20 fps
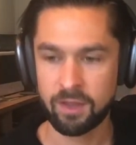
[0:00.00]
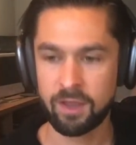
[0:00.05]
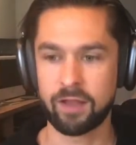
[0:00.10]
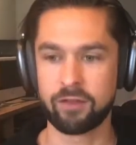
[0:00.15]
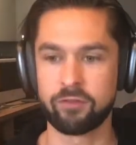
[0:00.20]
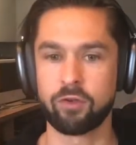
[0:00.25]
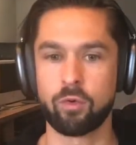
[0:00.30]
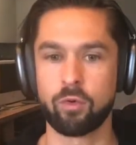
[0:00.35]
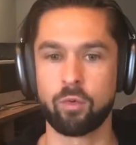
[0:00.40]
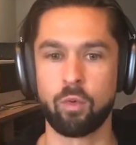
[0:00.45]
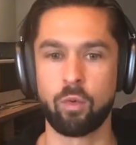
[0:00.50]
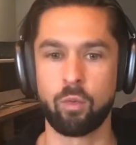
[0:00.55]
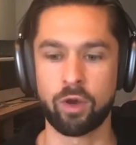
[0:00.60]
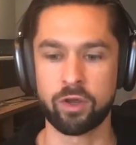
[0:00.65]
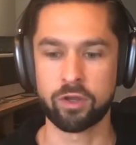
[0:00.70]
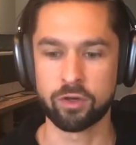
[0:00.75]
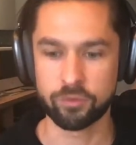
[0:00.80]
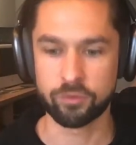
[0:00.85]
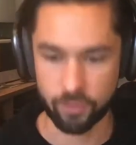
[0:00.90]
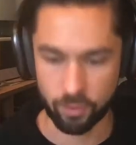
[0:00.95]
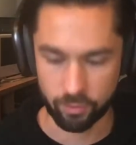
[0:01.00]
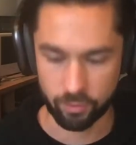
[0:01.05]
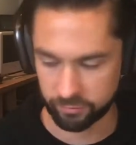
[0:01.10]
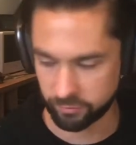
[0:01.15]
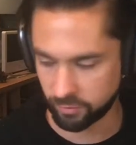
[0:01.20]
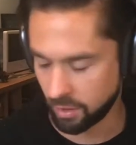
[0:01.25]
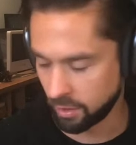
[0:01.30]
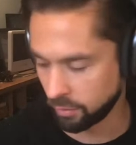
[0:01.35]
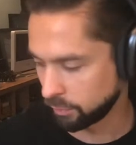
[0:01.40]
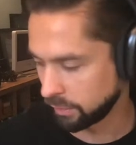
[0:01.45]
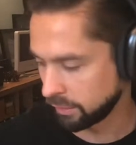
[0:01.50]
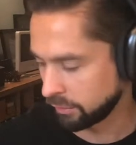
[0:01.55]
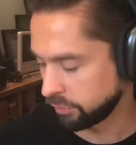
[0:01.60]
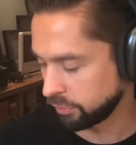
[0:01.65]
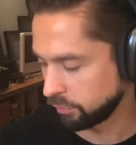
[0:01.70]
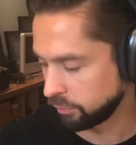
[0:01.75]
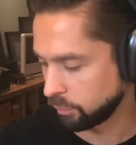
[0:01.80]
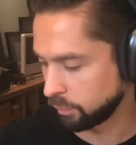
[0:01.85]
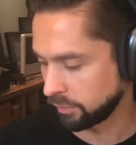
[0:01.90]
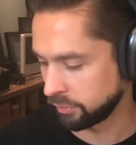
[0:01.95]
And so what you're focused on with
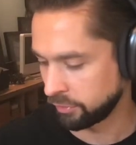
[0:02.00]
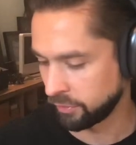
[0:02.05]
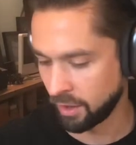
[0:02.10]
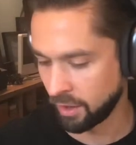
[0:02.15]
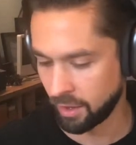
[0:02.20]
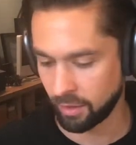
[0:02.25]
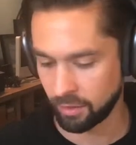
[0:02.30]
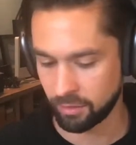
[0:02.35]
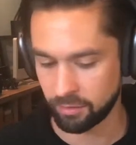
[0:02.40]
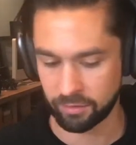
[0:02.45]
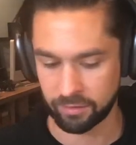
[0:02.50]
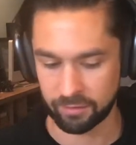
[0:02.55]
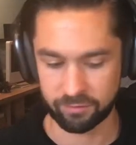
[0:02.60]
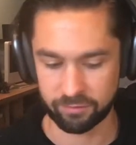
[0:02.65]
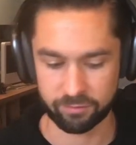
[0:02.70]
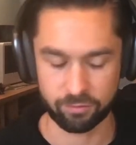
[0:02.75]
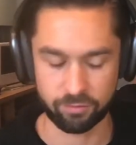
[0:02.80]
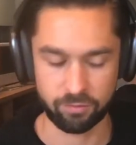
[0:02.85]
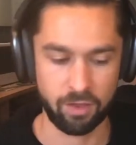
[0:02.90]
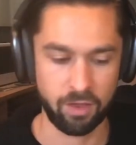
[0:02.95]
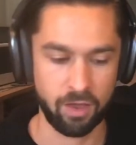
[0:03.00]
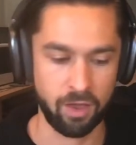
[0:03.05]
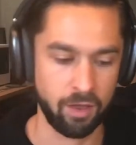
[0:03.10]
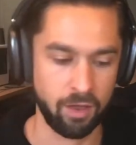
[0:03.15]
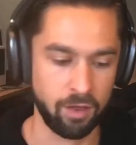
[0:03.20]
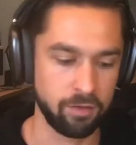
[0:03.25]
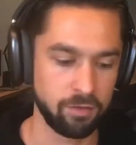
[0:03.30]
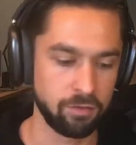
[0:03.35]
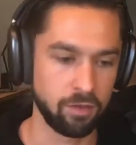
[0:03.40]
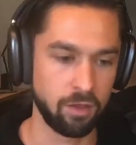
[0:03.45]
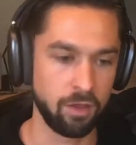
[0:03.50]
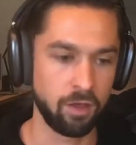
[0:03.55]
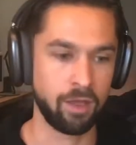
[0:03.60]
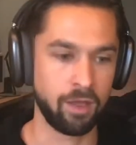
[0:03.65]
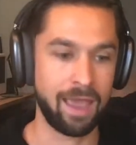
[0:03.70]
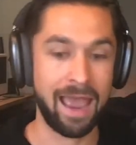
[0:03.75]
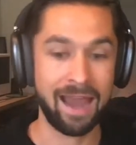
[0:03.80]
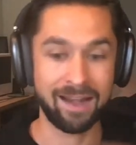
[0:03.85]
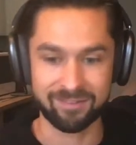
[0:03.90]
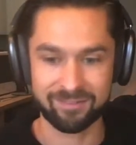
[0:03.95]
this
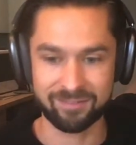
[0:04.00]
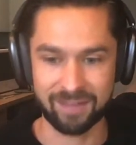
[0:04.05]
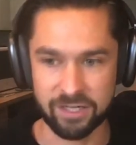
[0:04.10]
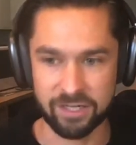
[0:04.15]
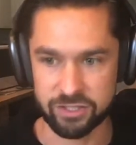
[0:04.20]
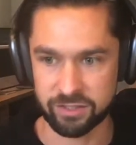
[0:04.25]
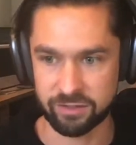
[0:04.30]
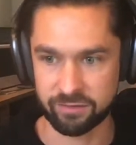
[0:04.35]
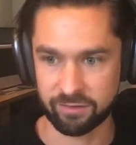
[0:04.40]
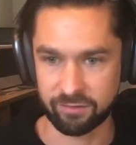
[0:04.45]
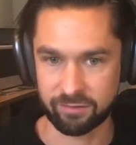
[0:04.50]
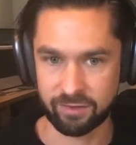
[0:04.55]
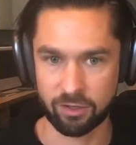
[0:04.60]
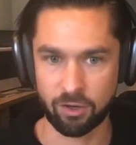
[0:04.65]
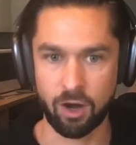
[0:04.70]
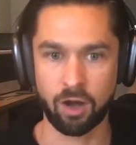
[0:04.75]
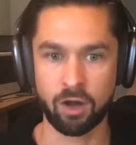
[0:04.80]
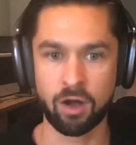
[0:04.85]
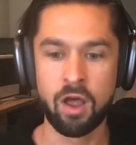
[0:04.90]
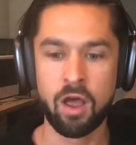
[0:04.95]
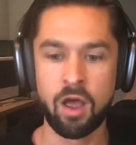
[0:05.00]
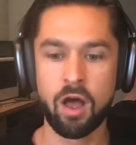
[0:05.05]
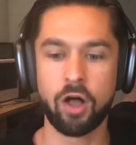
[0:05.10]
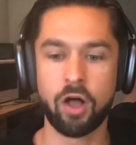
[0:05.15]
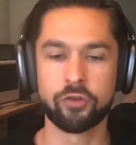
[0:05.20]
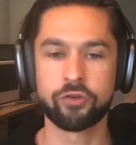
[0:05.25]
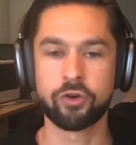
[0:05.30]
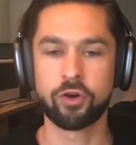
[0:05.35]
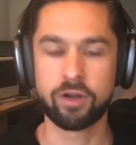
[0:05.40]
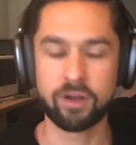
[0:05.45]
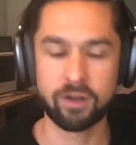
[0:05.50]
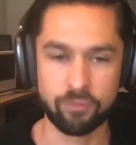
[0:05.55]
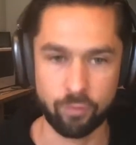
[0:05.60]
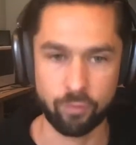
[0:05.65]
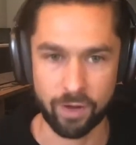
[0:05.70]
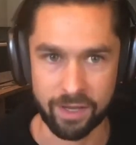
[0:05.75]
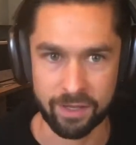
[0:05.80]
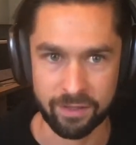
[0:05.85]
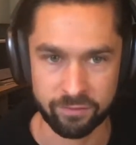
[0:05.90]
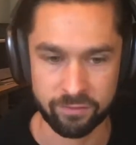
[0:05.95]
attestations is there are alternative
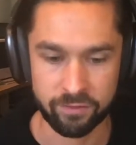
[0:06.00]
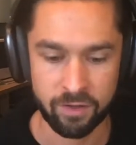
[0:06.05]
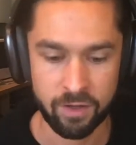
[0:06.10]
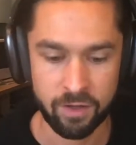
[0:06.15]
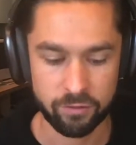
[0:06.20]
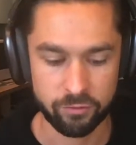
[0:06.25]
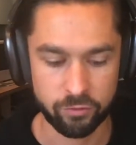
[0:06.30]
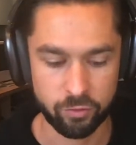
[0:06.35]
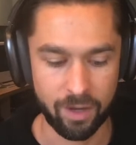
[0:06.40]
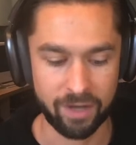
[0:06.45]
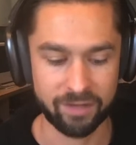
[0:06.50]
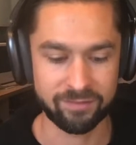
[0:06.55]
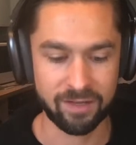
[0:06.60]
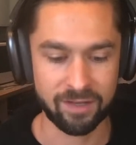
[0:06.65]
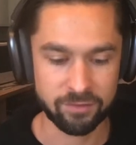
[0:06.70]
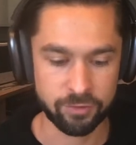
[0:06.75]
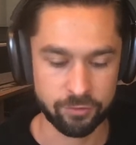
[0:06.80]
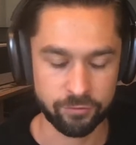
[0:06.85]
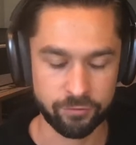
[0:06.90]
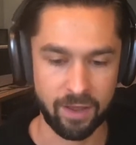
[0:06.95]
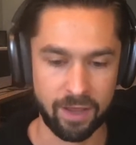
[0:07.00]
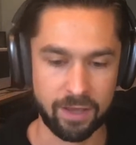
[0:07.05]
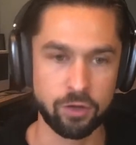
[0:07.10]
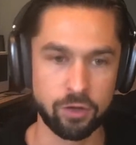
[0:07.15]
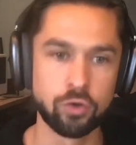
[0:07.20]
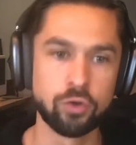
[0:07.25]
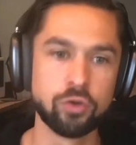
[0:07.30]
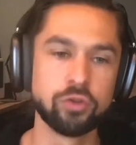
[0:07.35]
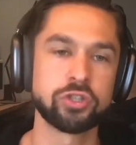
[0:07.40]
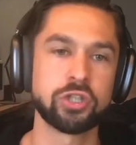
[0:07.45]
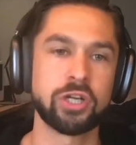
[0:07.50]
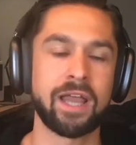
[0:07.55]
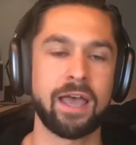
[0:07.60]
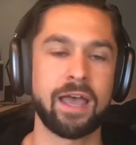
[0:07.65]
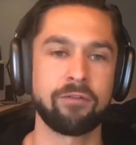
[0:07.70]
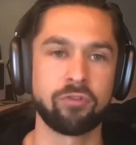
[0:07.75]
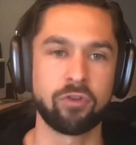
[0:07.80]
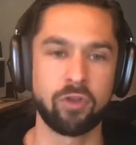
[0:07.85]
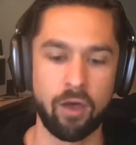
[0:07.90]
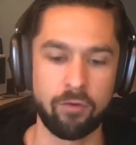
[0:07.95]
ways to identify who should
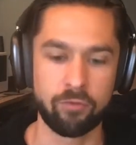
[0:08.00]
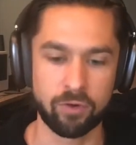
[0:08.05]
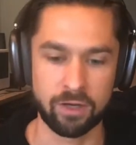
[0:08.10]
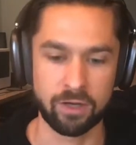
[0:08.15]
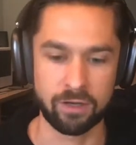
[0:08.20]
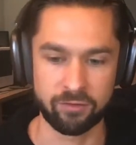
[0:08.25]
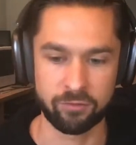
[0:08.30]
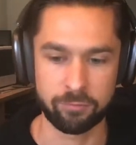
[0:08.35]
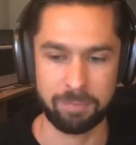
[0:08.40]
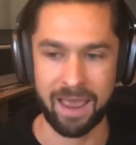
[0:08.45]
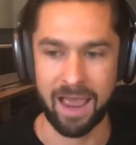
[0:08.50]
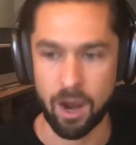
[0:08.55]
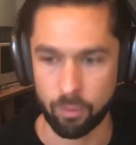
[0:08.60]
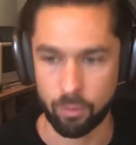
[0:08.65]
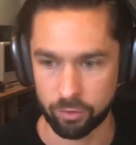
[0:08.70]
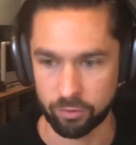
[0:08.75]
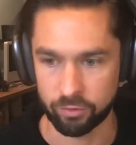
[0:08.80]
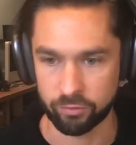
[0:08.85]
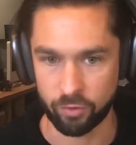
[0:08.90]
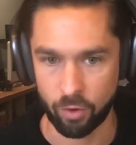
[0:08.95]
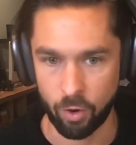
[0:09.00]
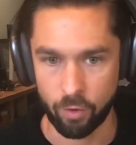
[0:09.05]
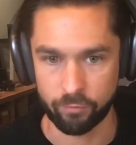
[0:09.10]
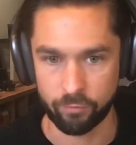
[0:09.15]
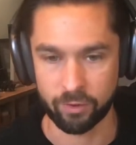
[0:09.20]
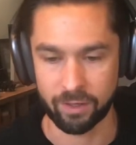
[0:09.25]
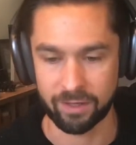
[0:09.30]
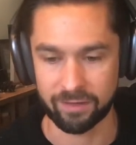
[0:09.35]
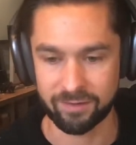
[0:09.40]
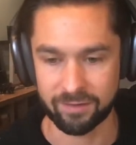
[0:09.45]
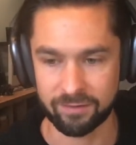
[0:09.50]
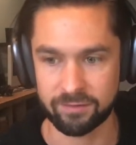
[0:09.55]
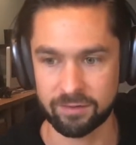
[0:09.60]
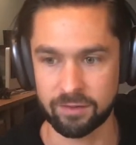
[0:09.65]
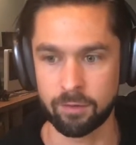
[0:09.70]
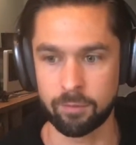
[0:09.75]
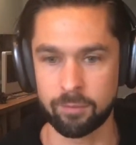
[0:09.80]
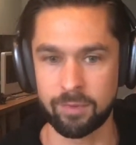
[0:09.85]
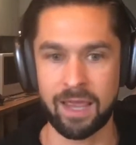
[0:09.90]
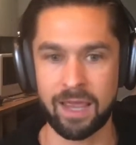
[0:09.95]
have governance powers over a
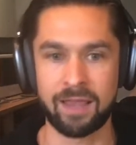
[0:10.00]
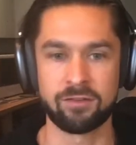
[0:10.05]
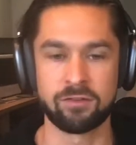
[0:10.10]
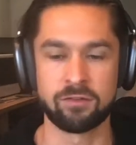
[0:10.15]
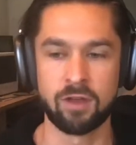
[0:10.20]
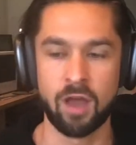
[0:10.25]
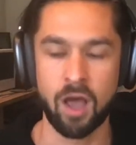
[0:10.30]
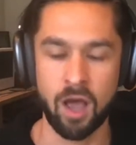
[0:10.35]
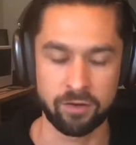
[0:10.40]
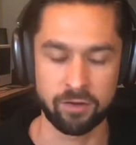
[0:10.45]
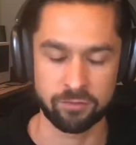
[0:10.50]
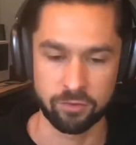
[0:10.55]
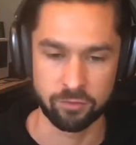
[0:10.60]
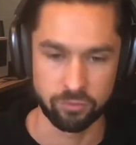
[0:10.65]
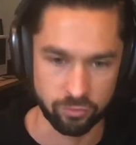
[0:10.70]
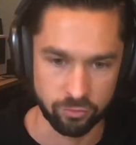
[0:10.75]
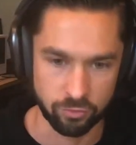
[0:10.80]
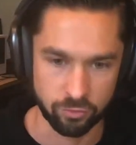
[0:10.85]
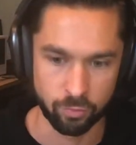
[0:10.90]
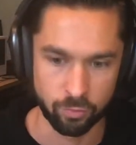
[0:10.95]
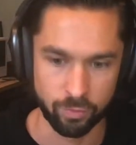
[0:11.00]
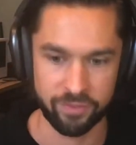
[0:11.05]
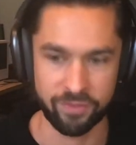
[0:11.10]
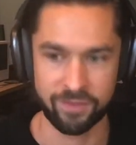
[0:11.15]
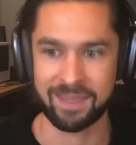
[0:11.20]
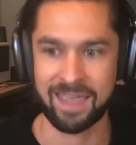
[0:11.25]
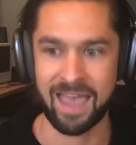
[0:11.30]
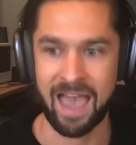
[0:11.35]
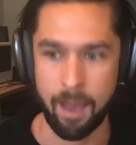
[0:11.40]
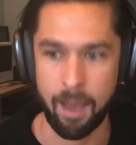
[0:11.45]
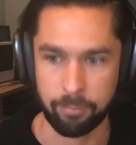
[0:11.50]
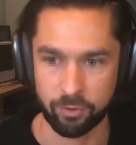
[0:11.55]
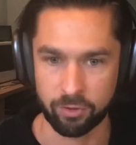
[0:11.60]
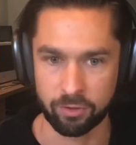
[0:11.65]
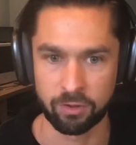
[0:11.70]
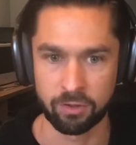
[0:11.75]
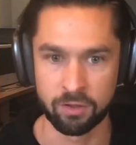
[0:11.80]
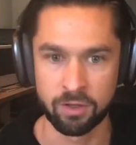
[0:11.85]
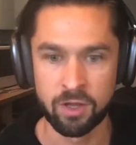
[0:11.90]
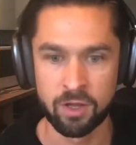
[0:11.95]
system that has not to do with the
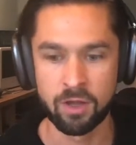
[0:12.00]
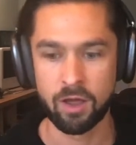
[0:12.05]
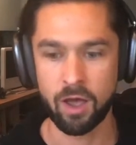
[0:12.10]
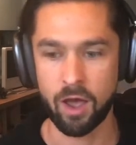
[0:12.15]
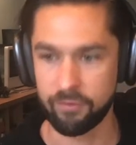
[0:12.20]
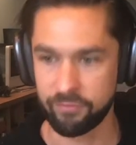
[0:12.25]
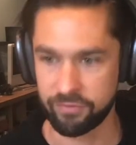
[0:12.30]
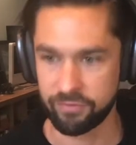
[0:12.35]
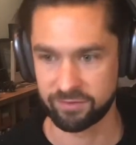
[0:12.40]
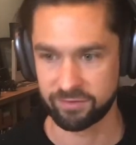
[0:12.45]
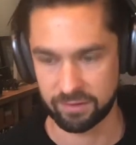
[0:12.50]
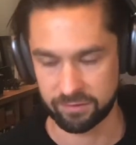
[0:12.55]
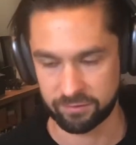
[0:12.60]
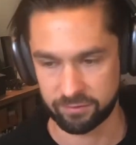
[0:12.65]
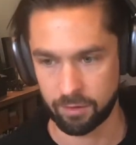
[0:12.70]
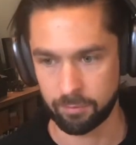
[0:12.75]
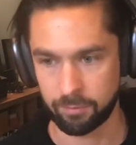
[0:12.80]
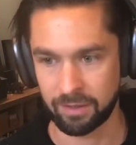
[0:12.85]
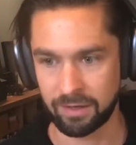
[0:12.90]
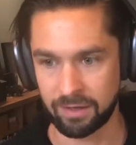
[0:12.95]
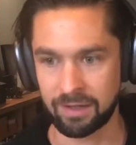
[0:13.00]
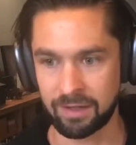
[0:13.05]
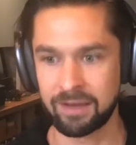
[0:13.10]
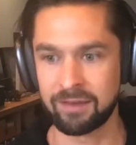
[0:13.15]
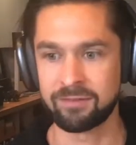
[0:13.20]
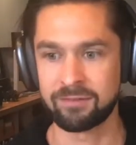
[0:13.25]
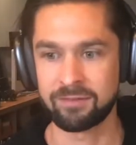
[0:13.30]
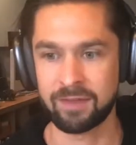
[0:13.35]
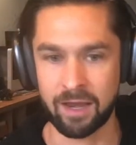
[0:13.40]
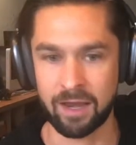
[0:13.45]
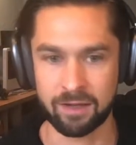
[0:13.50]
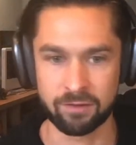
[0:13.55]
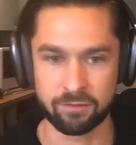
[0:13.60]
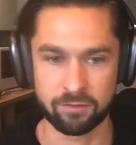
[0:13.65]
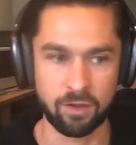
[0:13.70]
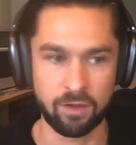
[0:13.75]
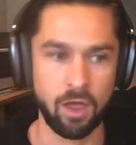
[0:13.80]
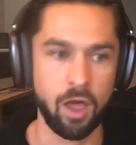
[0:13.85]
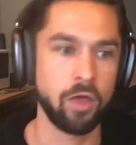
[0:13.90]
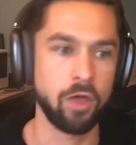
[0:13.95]
capital of the system, and it instead
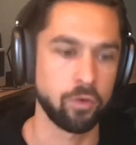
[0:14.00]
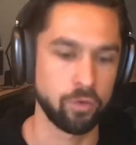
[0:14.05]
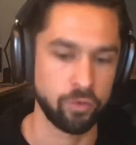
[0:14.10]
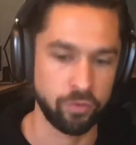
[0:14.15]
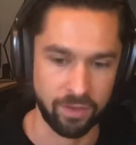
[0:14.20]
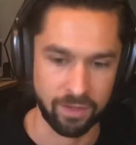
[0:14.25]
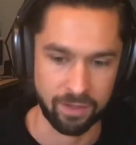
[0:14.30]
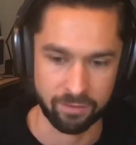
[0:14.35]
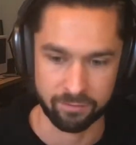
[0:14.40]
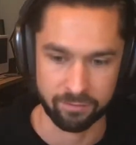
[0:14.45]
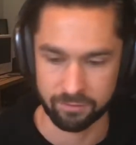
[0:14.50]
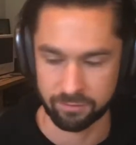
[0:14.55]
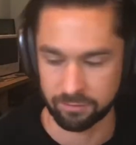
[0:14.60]
is other things.